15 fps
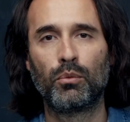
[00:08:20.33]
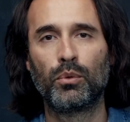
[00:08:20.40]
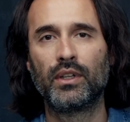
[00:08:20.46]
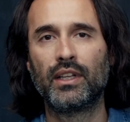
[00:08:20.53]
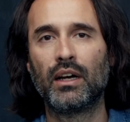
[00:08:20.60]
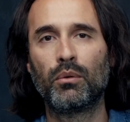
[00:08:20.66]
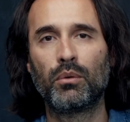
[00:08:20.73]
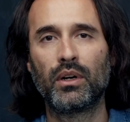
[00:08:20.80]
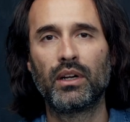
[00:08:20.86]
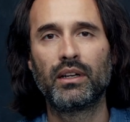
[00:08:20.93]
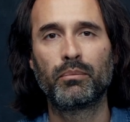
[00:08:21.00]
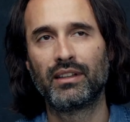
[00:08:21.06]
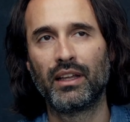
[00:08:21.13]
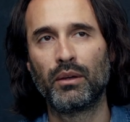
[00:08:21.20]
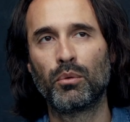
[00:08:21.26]
with that
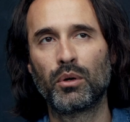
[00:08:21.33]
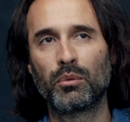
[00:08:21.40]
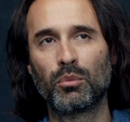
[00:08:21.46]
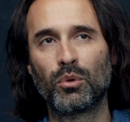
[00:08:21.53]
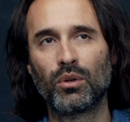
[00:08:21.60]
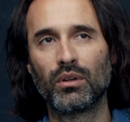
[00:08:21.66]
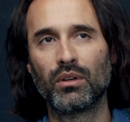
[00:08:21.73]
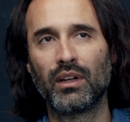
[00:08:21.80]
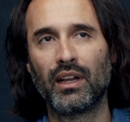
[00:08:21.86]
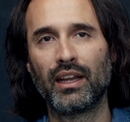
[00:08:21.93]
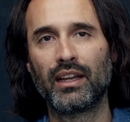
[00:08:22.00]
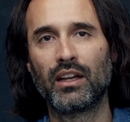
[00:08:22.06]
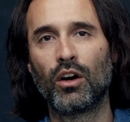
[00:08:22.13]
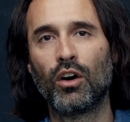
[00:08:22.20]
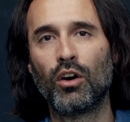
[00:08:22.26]
one, they were more
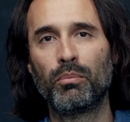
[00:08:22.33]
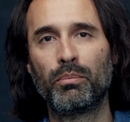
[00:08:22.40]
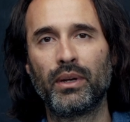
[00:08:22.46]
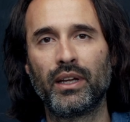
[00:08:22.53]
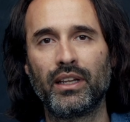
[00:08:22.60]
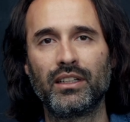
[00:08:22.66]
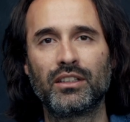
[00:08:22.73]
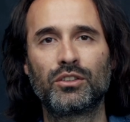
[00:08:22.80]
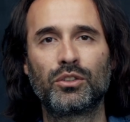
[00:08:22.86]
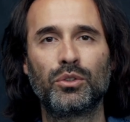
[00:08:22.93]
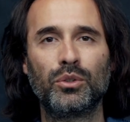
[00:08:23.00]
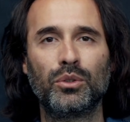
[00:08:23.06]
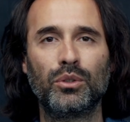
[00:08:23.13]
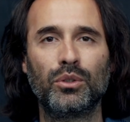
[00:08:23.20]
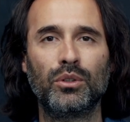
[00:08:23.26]
like open
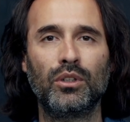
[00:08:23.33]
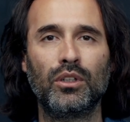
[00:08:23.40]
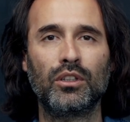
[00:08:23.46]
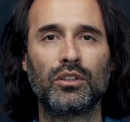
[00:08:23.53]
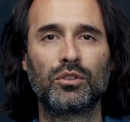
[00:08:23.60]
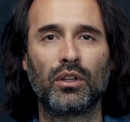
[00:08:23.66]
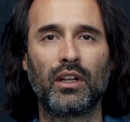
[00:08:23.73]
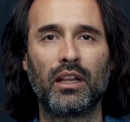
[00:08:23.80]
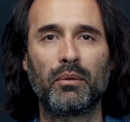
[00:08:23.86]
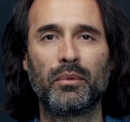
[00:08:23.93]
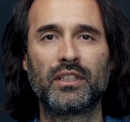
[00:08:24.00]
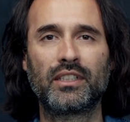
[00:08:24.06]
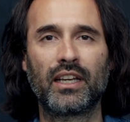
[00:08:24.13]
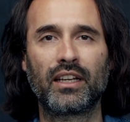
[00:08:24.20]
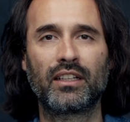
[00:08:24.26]
to to let me
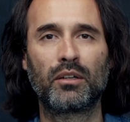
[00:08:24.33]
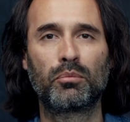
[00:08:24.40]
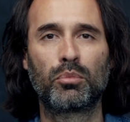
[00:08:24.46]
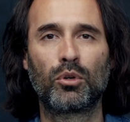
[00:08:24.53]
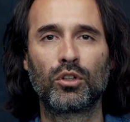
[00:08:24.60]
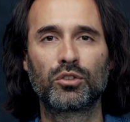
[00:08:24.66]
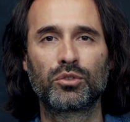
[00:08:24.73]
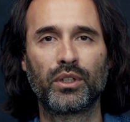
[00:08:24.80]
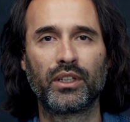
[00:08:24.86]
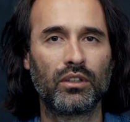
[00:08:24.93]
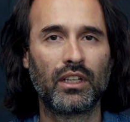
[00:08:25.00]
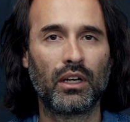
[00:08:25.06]
take their portrait.